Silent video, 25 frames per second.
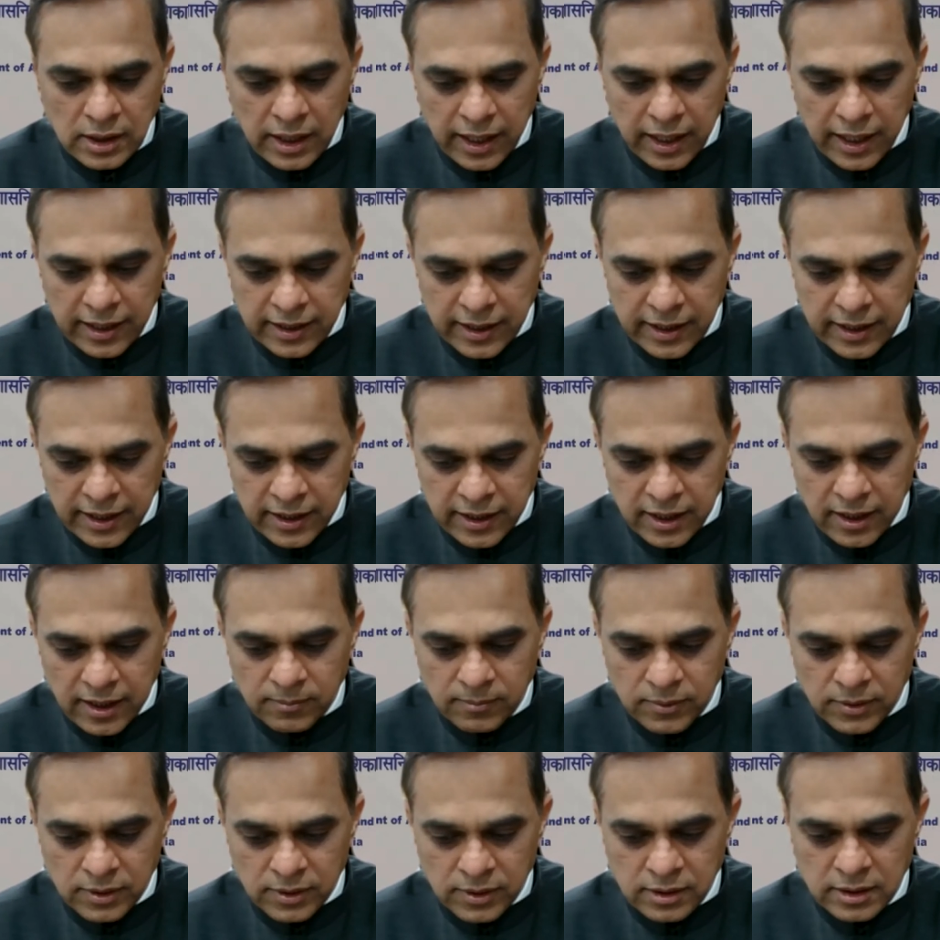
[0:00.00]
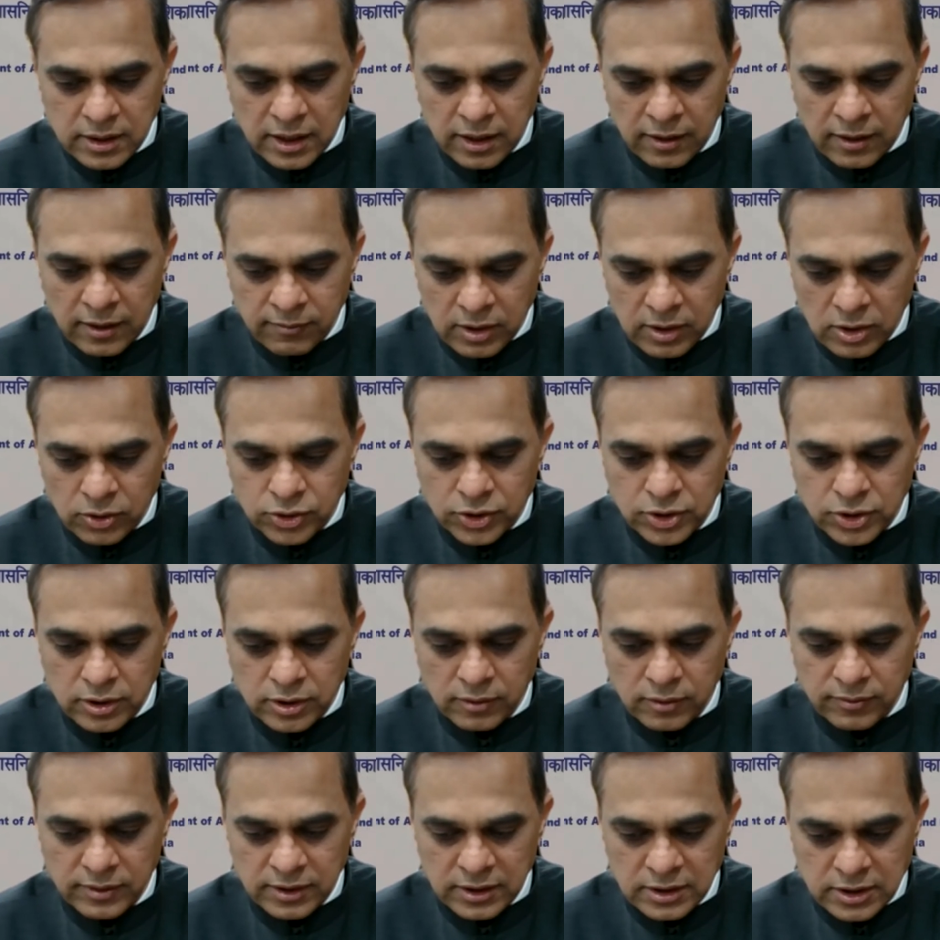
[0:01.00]
and enabled evolution
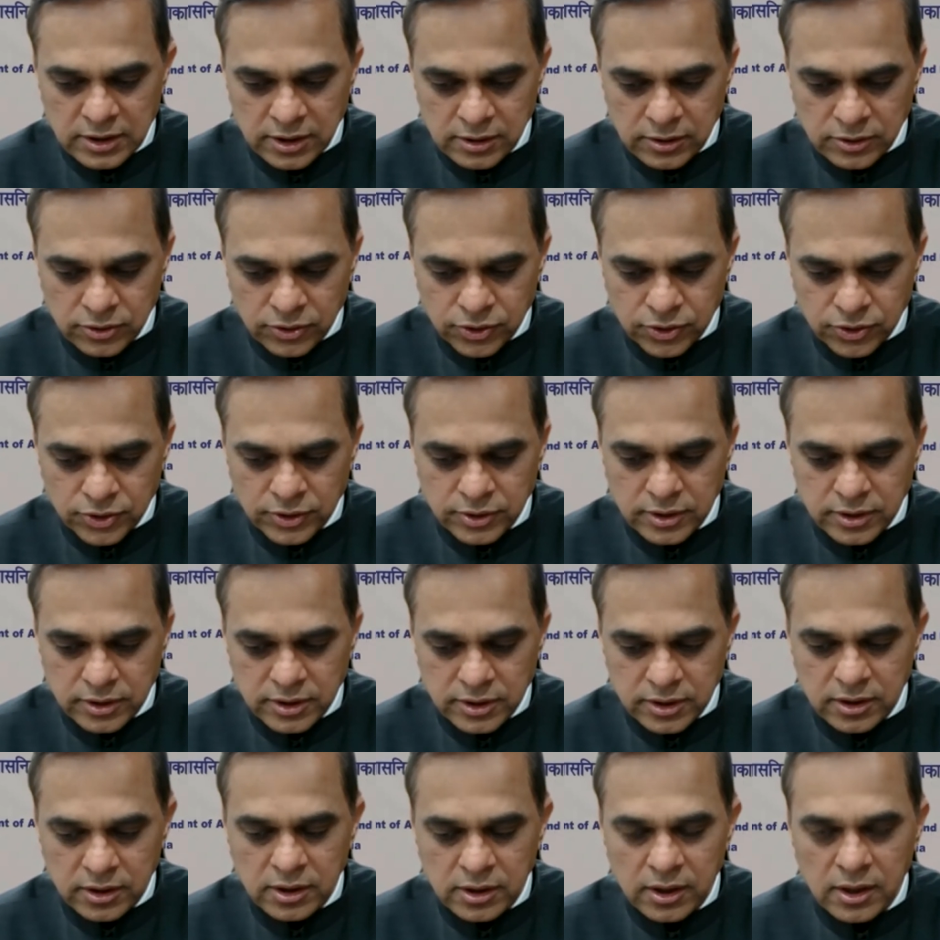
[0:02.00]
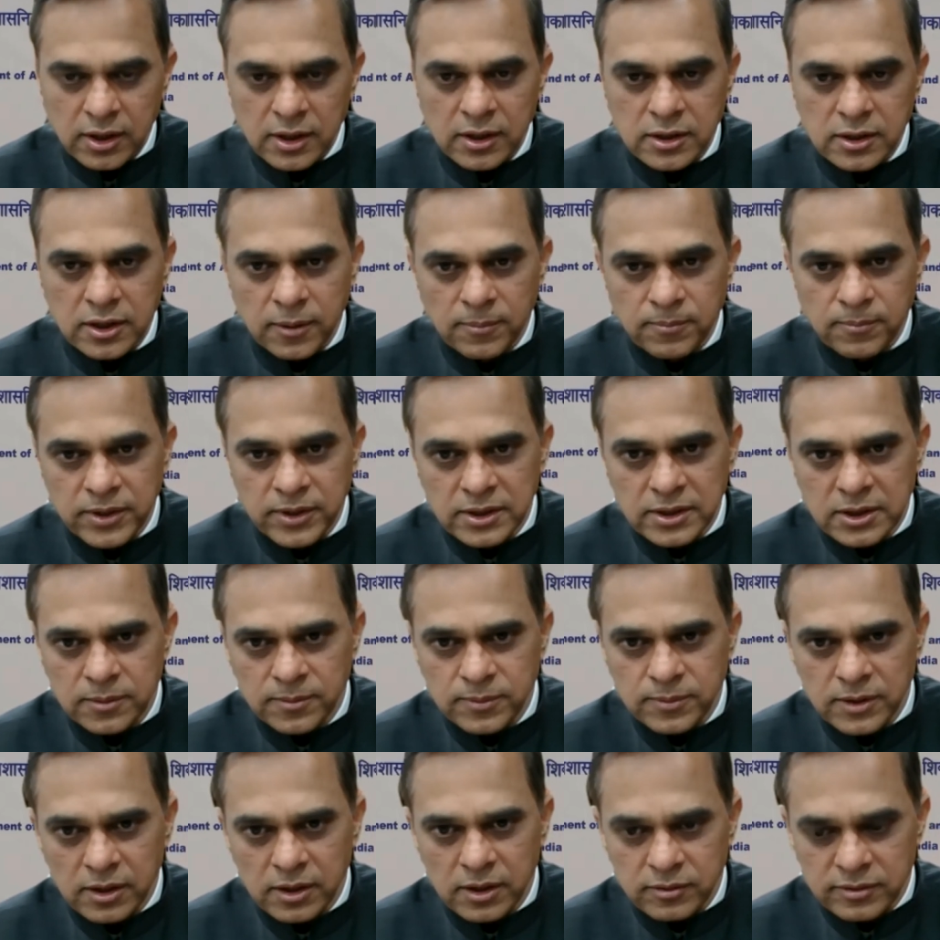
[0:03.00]
of institutions. The
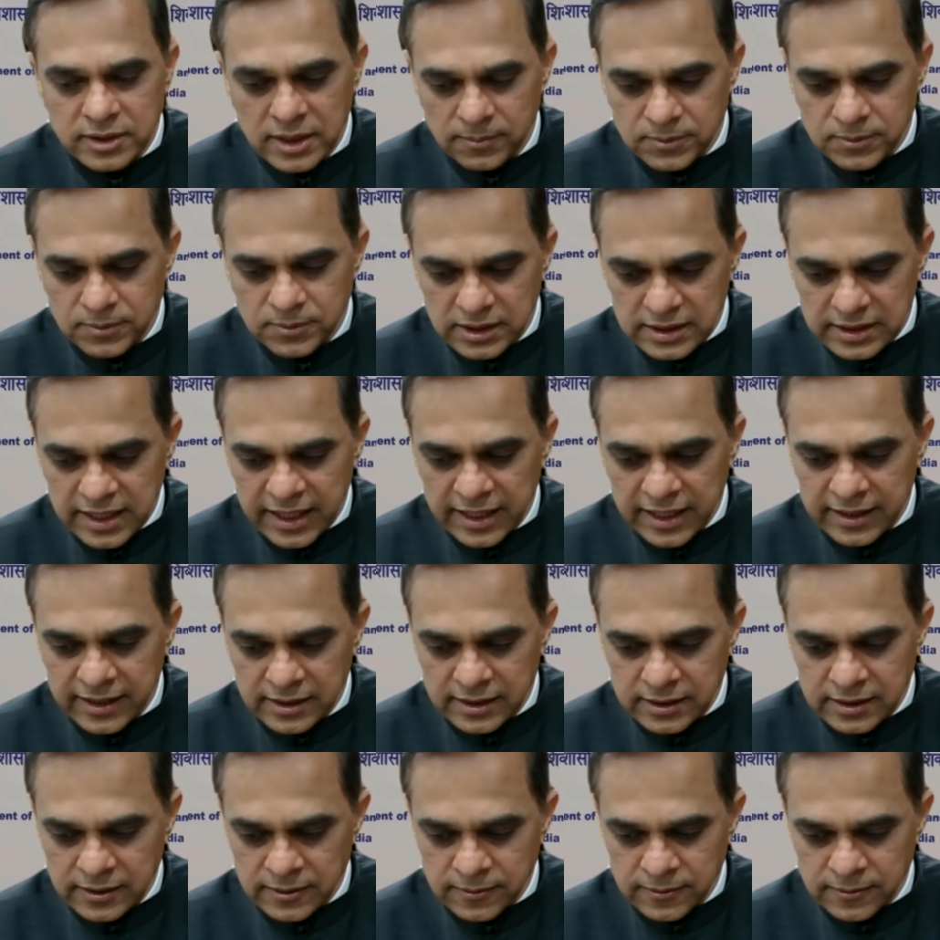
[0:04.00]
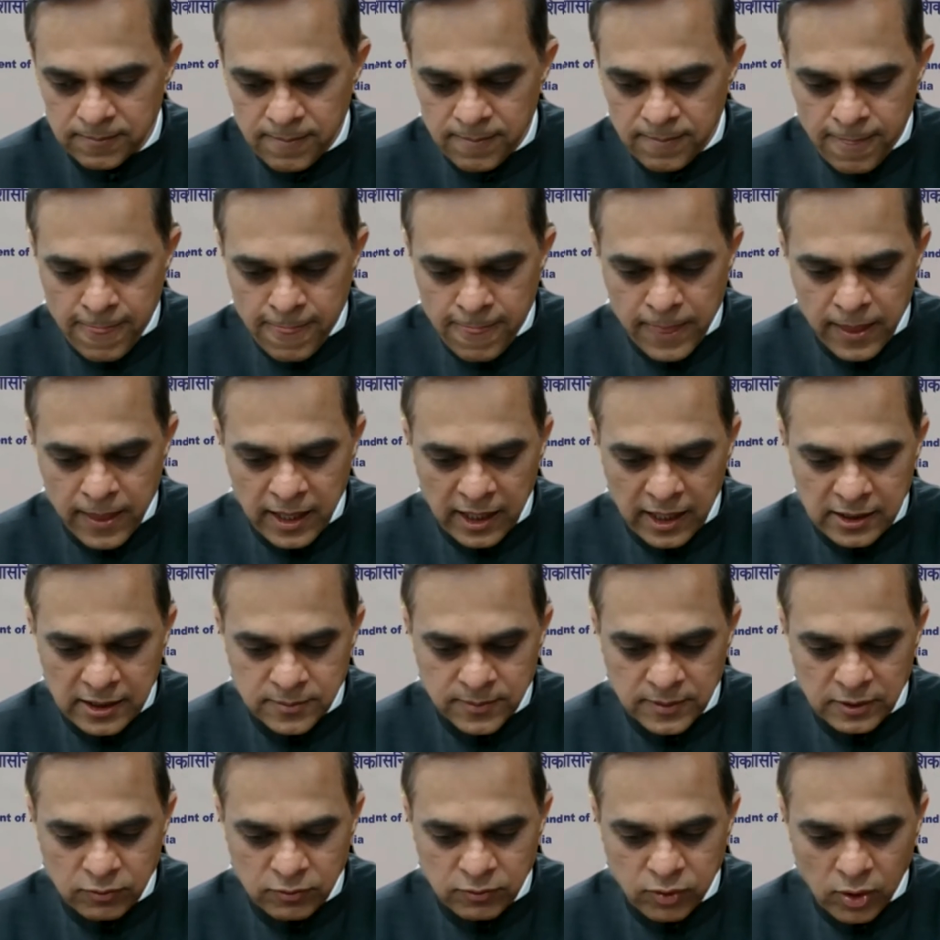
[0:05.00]
principle of subsidiarity has
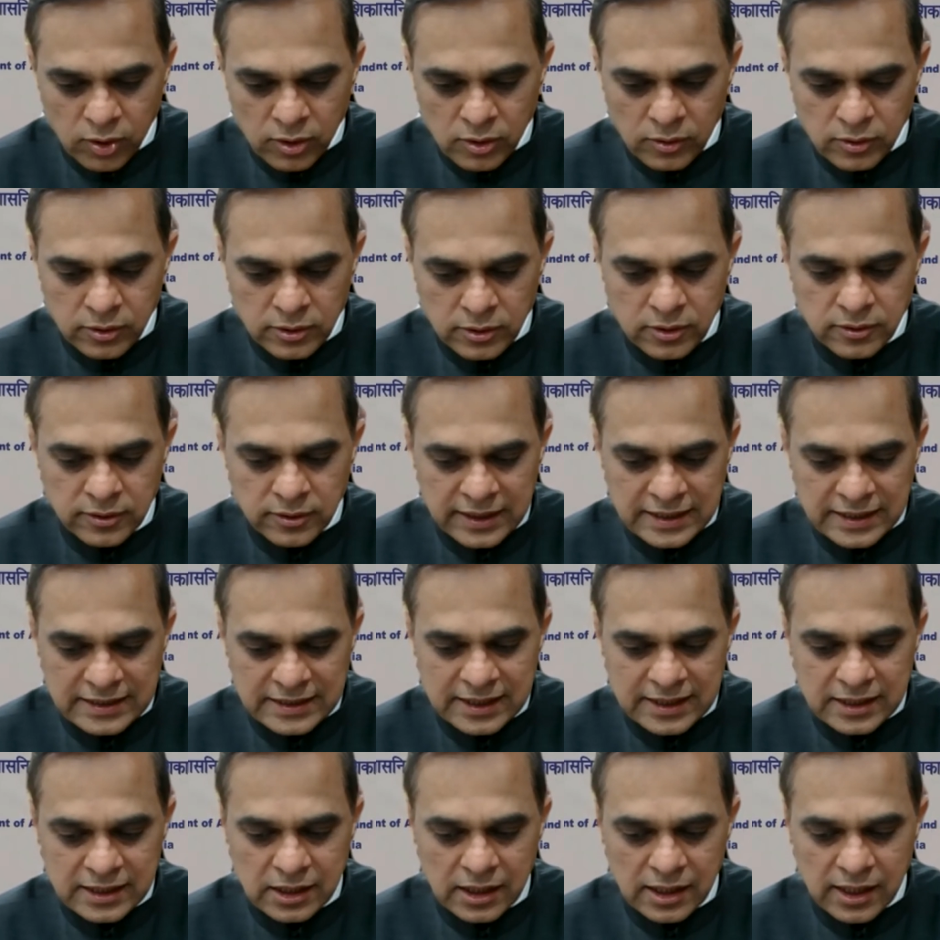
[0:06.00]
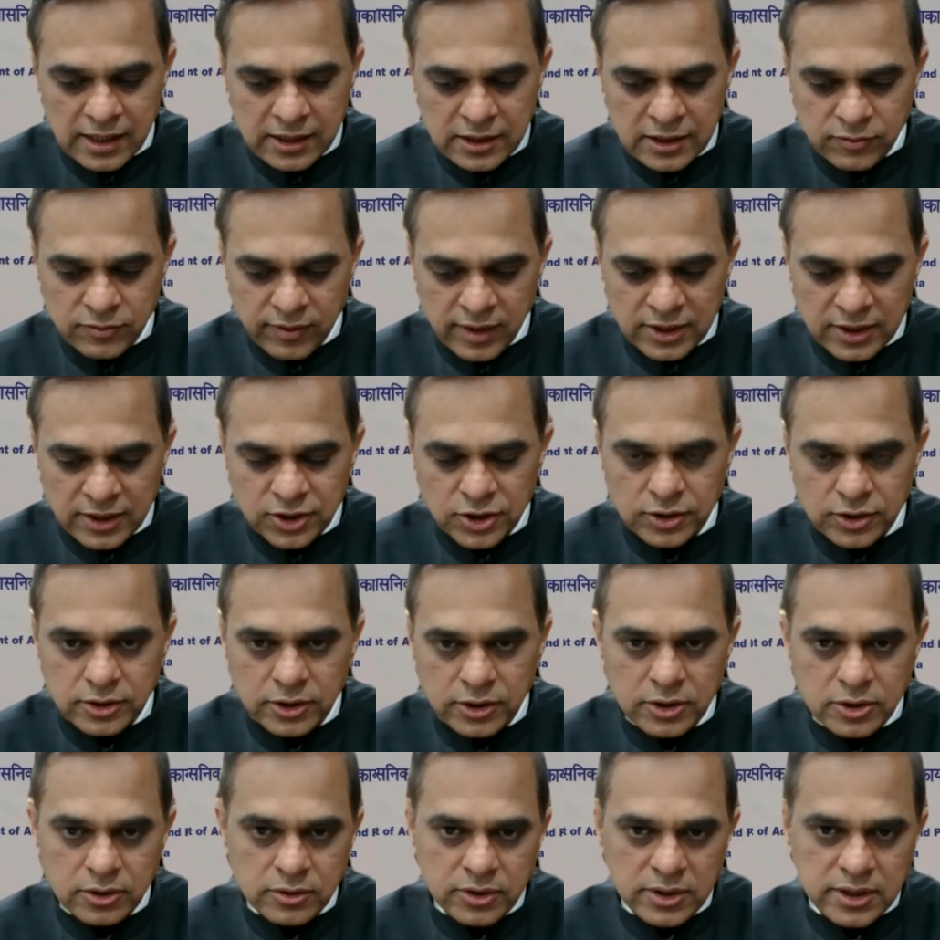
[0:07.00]
been followed to decentralize
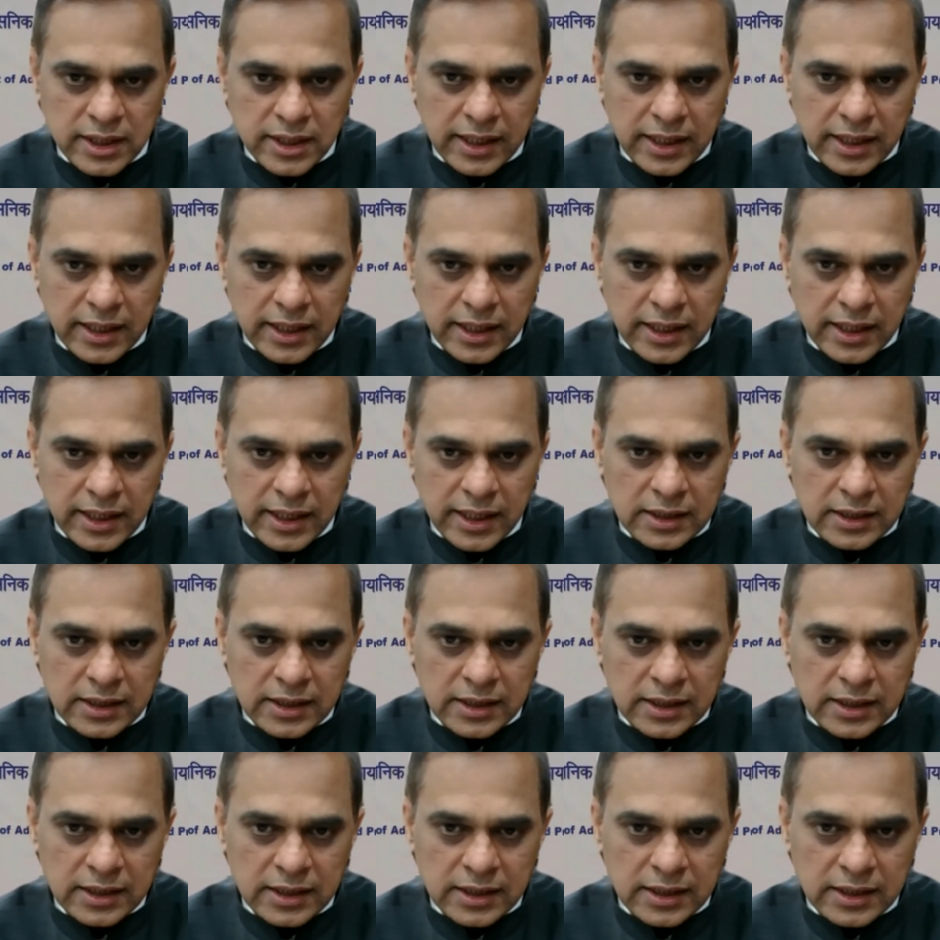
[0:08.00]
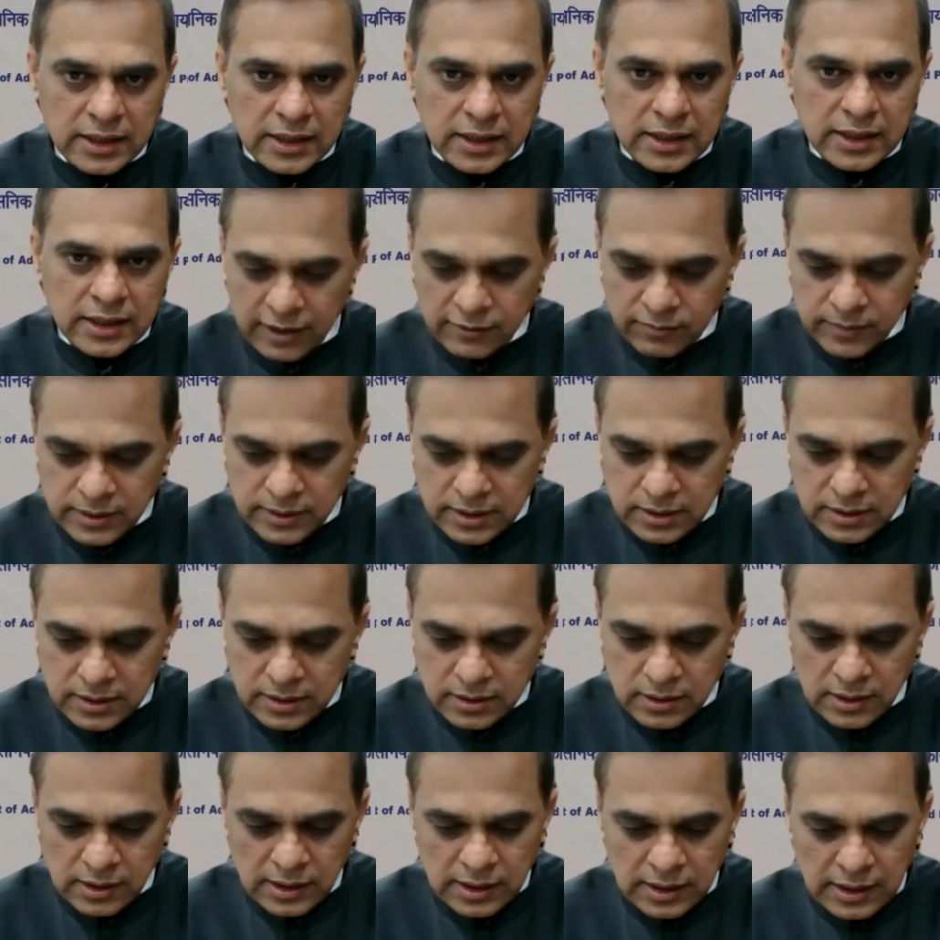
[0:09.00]
functions to state and local
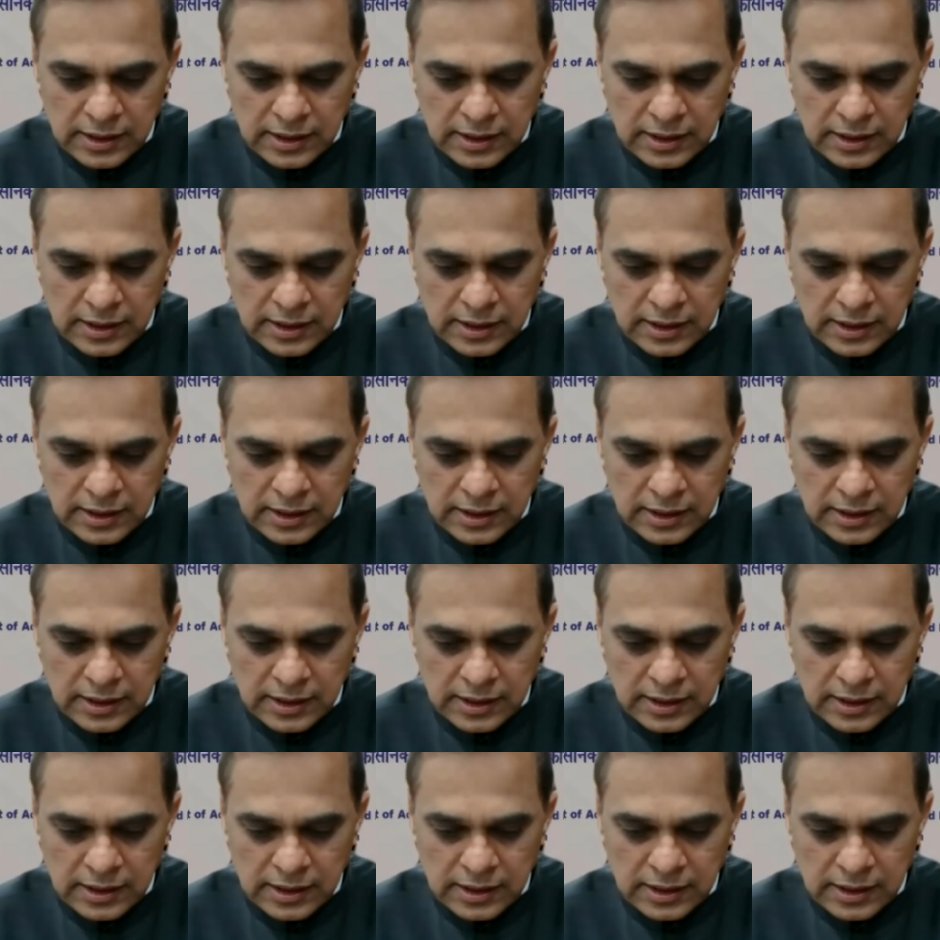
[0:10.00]
governments.